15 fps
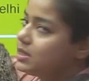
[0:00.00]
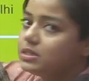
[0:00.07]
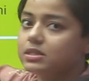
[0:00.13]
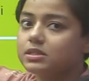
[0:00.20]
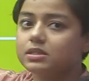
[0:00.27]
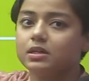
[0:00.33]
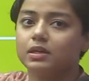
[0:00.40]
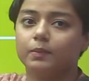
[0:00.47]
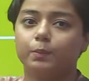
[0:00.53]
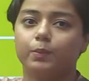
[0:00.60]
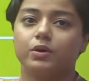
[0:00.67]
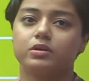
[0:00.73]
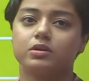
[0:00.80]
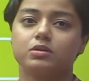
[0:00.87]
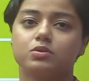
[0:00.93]
it is
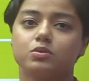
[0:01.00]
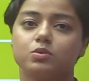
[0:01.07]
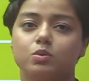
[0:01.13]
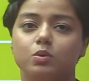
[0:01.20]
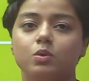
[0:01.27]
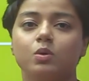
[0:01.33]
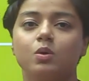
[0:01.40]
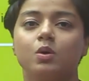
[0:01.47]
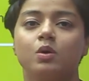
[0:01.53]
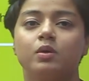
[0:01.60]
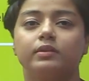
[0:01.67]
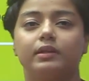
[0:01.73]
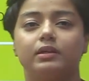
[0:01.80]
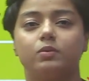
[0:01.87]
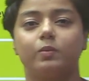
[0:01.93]
important to know
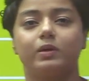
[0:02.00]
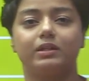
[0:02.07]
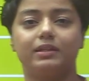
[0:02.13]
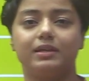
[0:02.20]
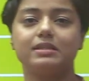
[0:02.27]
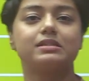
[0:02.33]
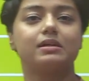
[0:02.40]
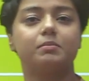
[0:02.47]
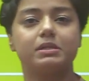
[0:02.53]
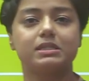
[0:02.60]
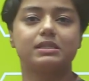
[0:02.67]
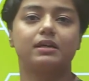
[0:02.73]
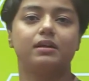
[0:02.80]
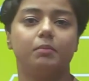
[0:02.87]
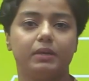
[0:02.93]
that where their
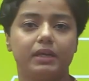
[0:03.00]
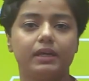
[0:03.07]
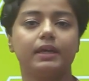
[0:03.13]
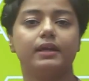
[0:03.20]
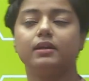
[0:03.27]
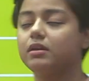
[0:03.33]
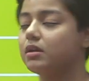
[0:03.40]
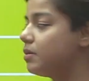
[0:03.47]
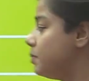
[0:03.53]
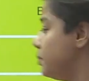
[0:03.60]
summits are being held.